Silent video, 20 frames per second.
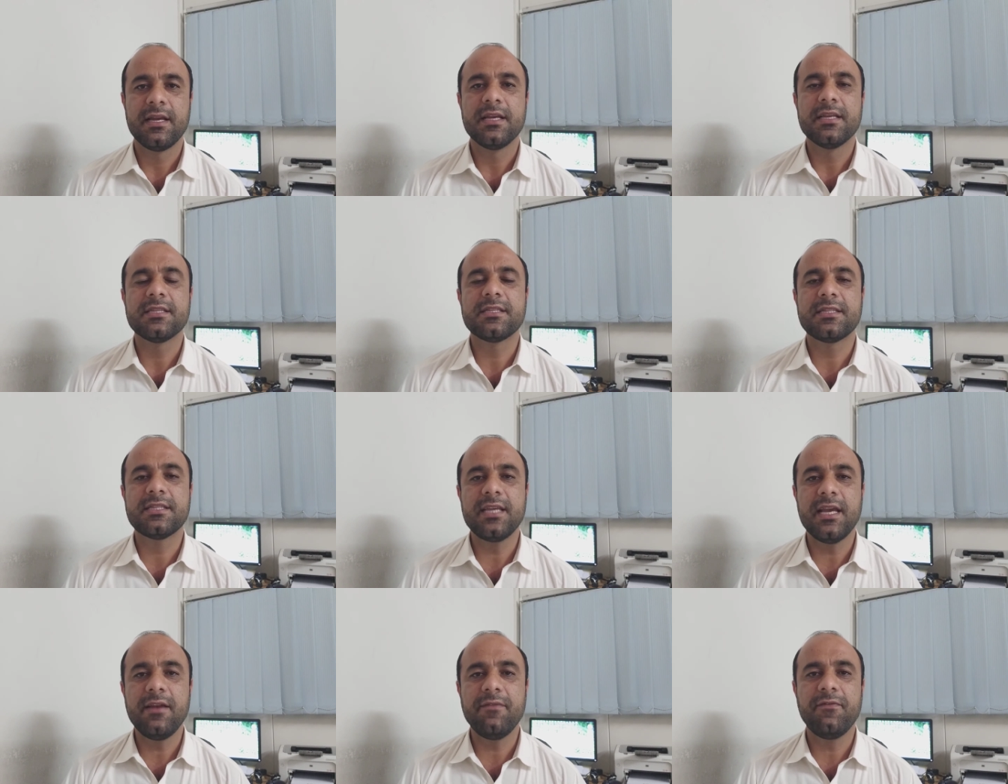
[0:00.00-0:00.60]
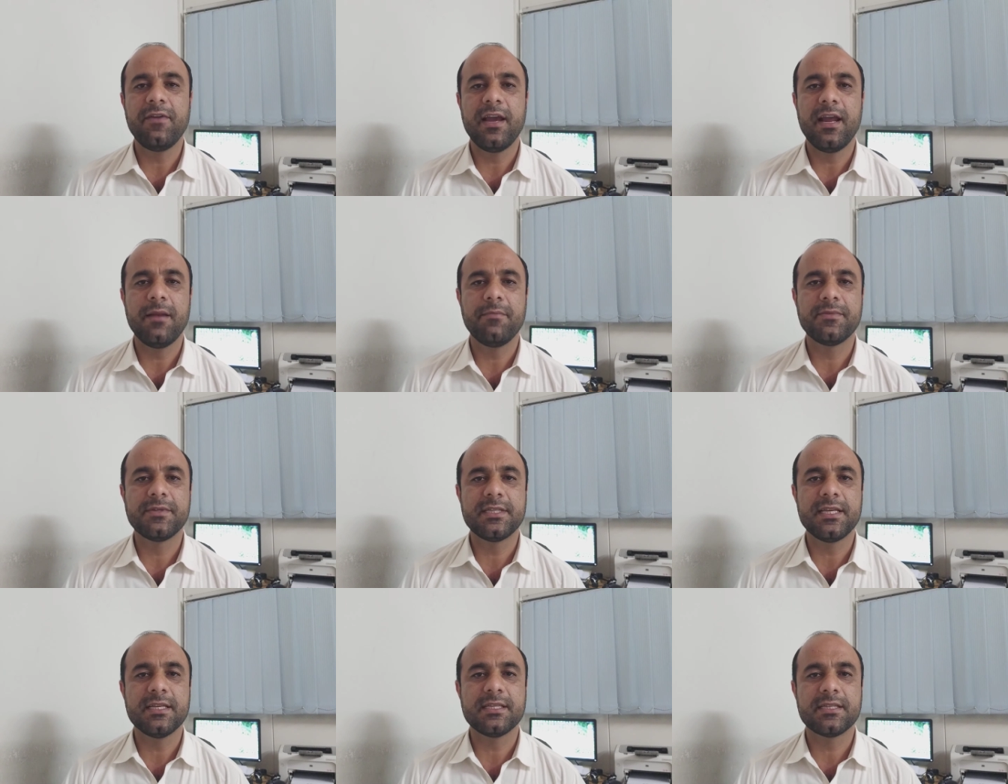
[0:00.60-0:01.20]

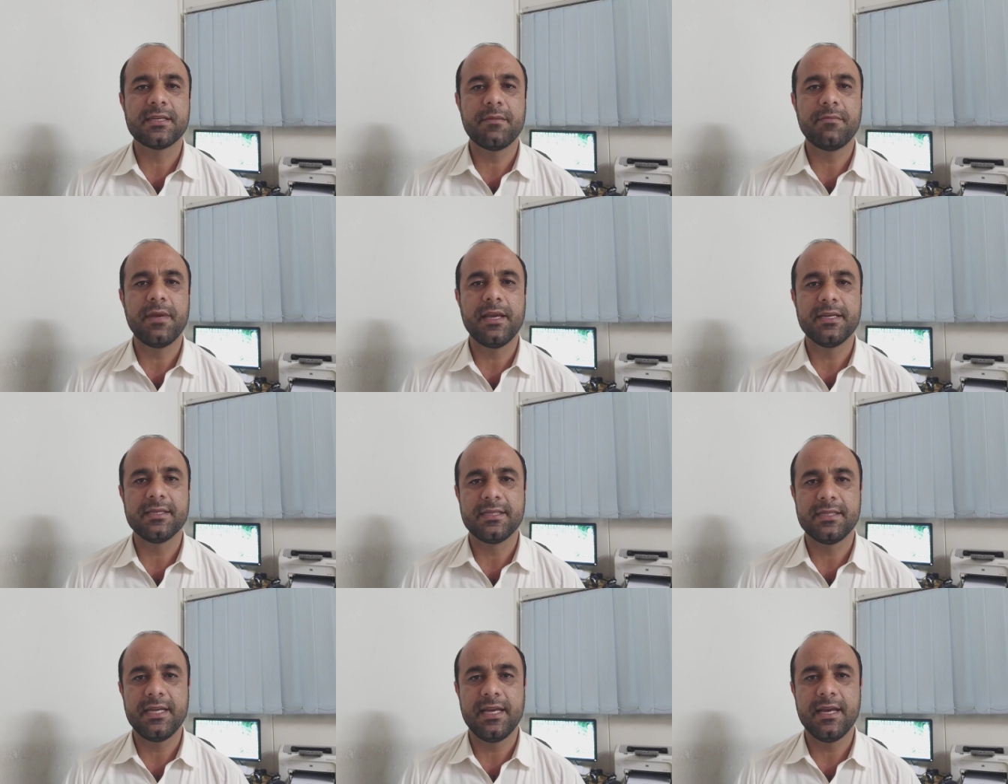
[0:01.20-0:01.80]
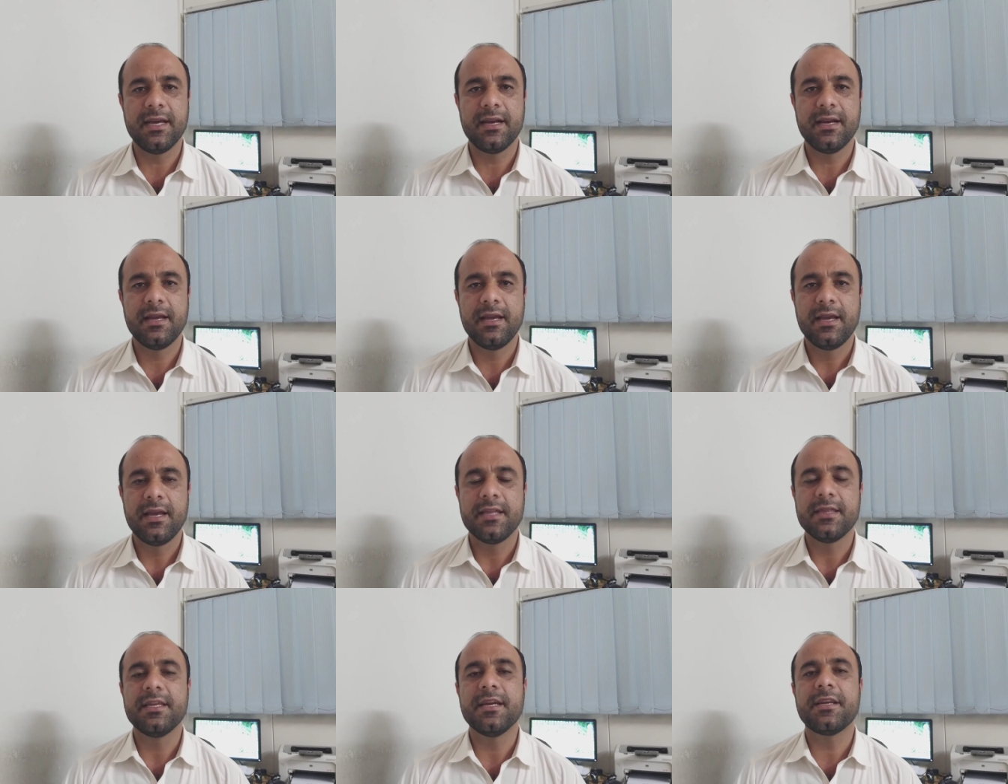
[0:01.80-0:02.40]
Self-help system is there
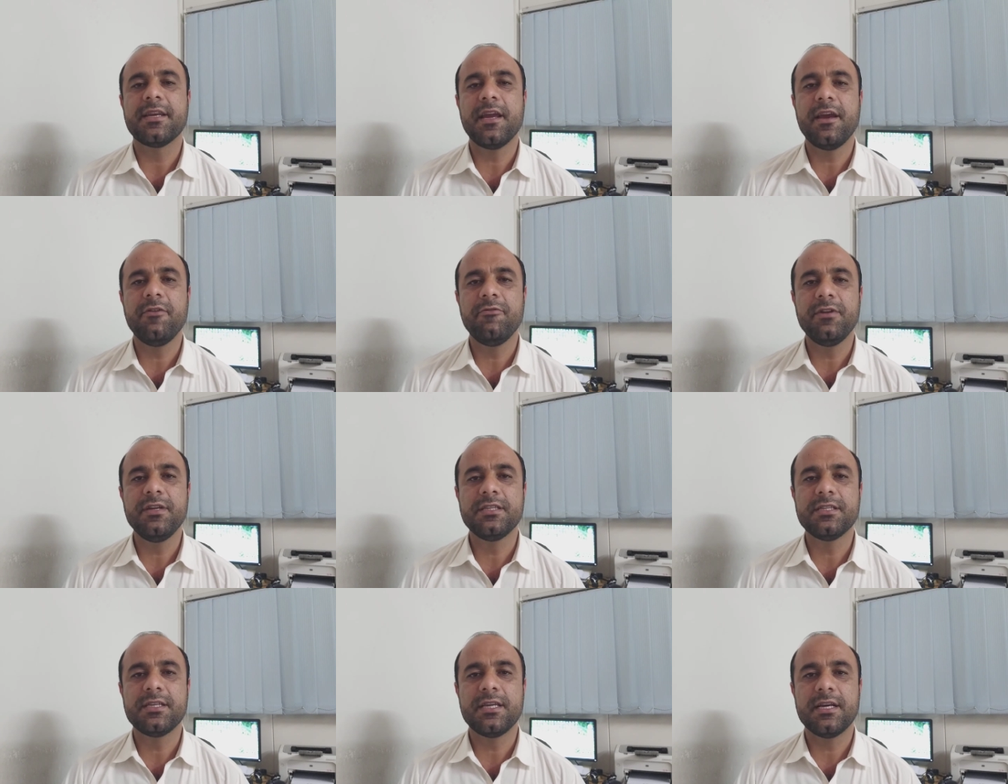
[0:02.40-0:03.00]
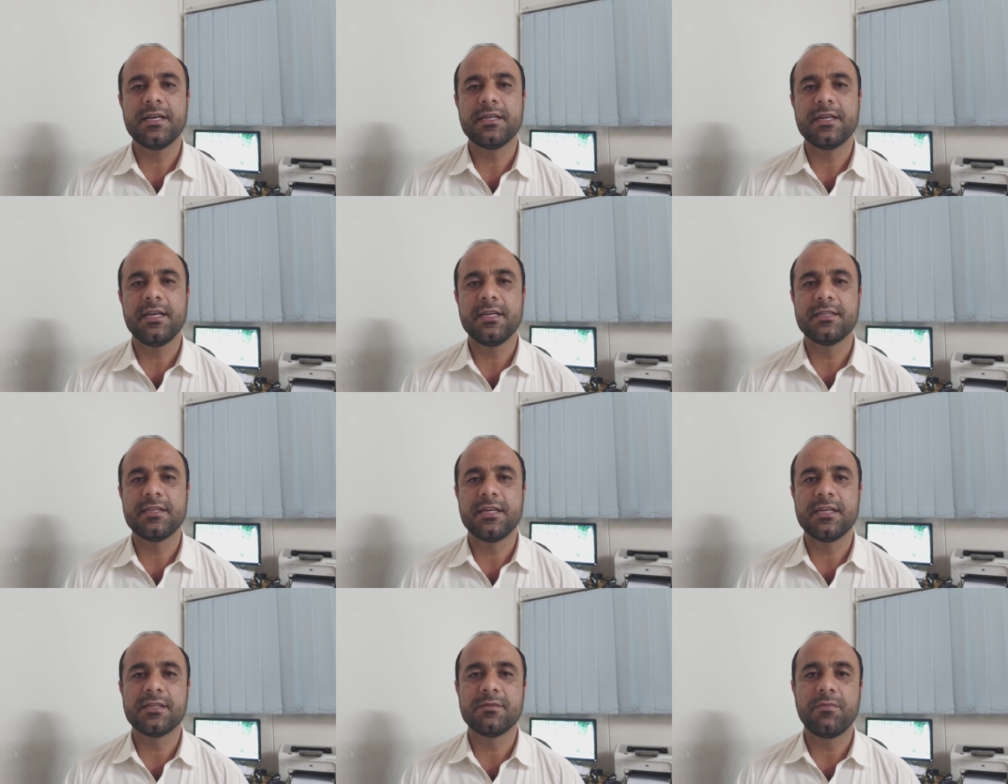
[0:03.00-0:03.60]
that every state
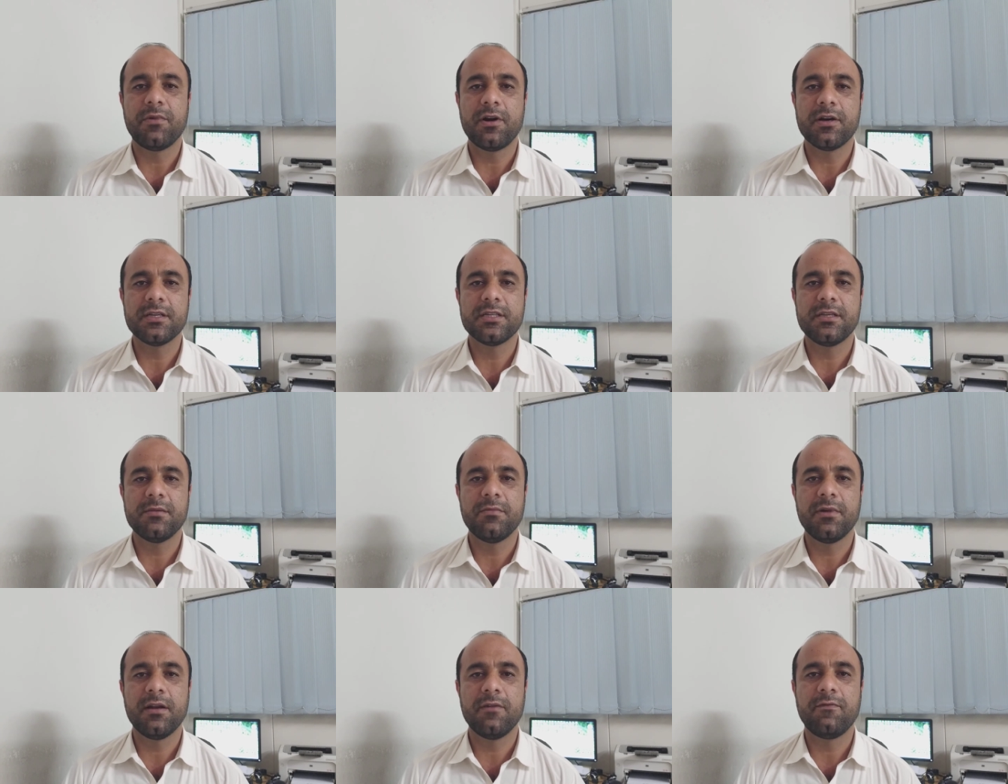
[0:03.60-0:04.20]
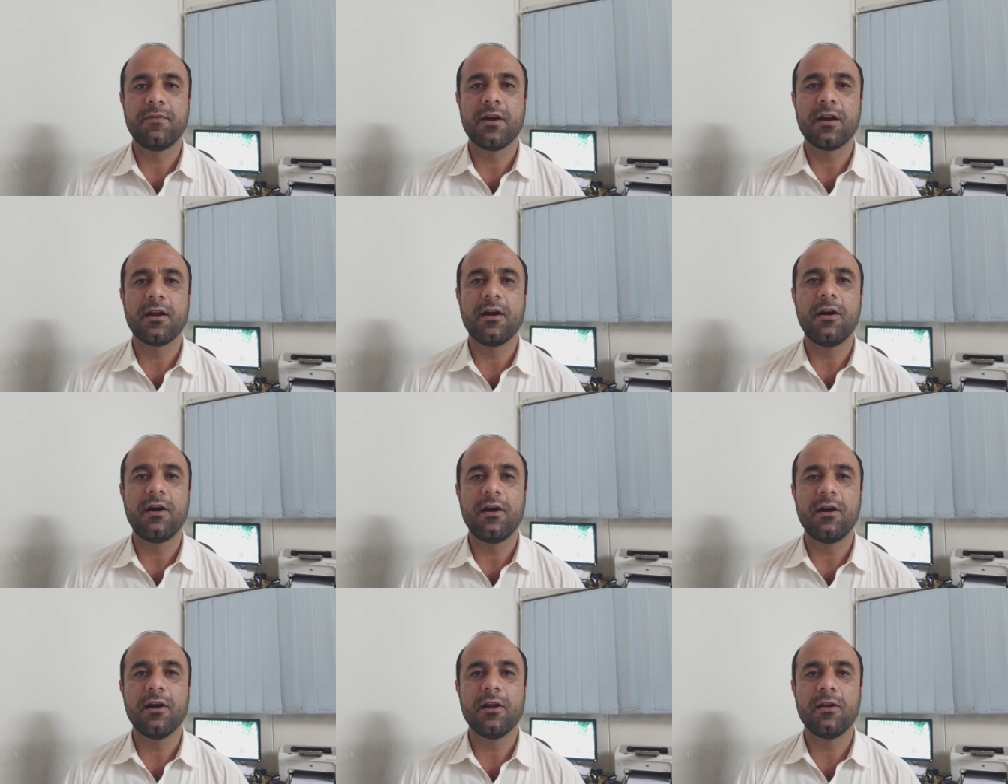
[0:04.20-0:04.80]
is responsible for
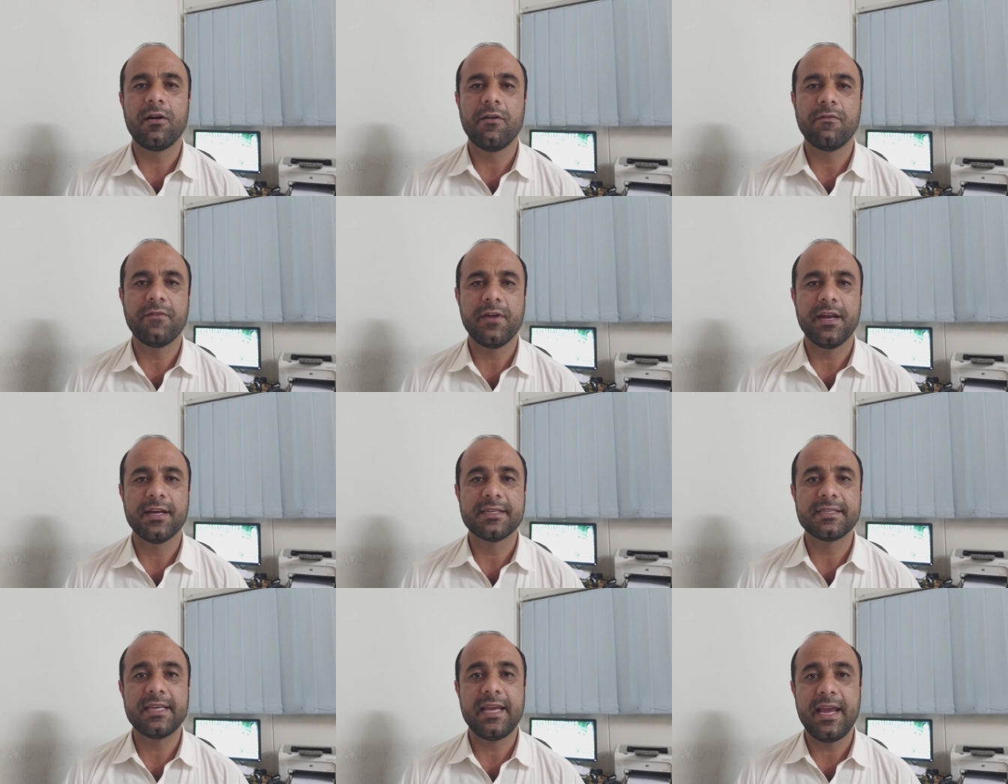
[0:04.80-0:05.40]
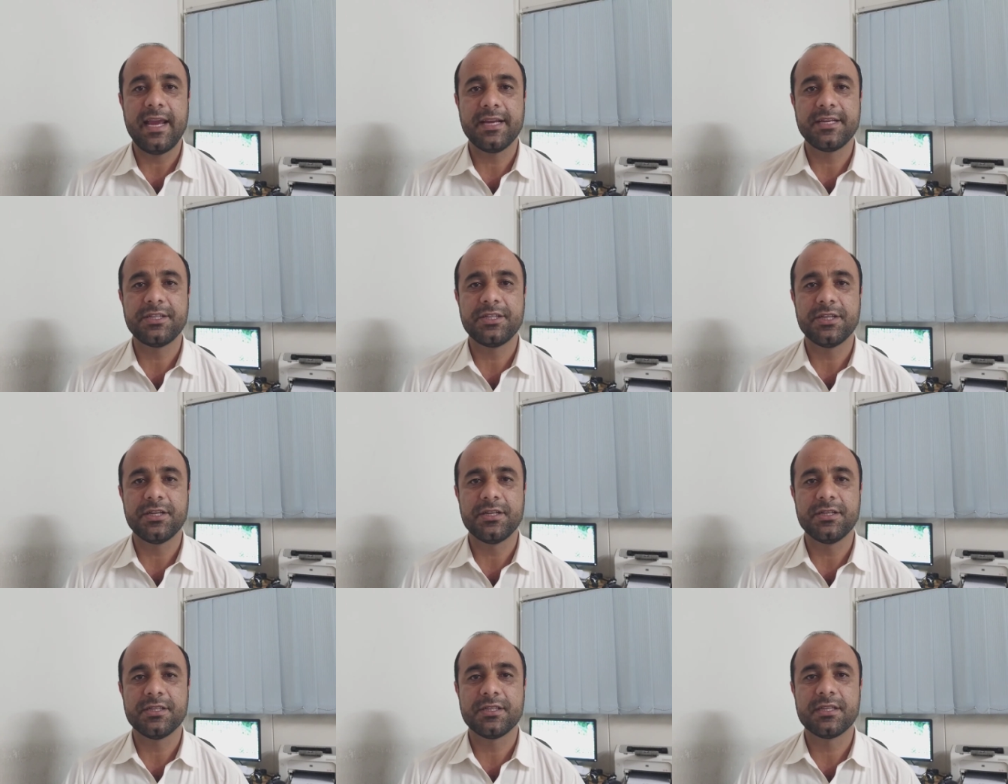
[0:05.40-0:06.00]
all of its
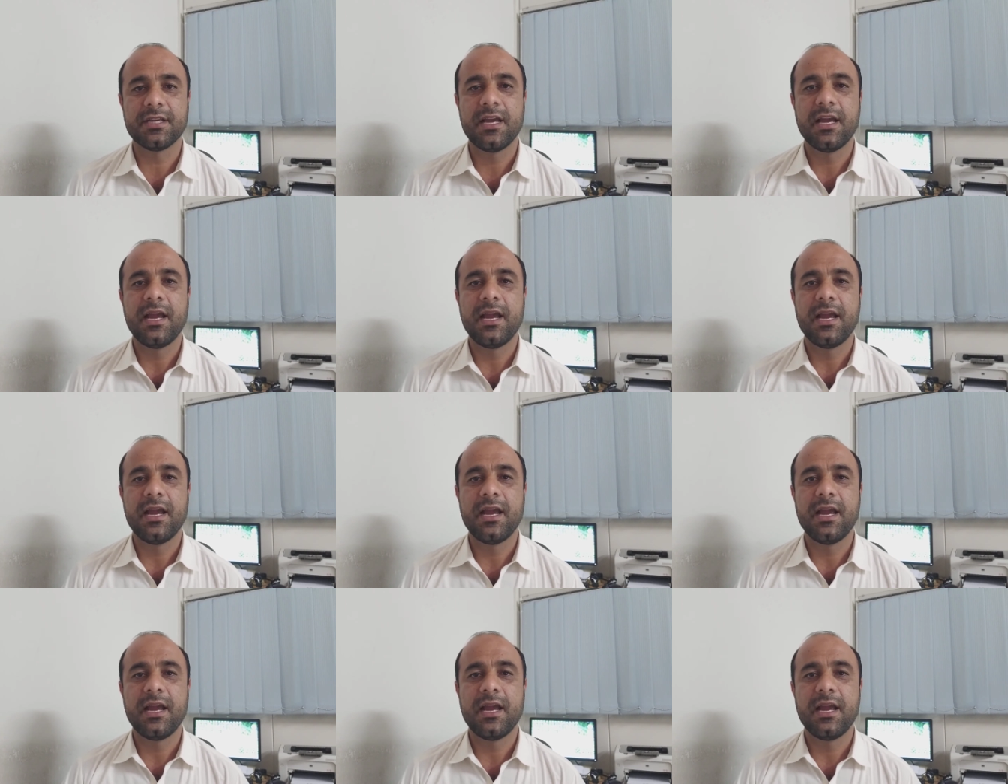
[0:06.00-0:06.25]
actions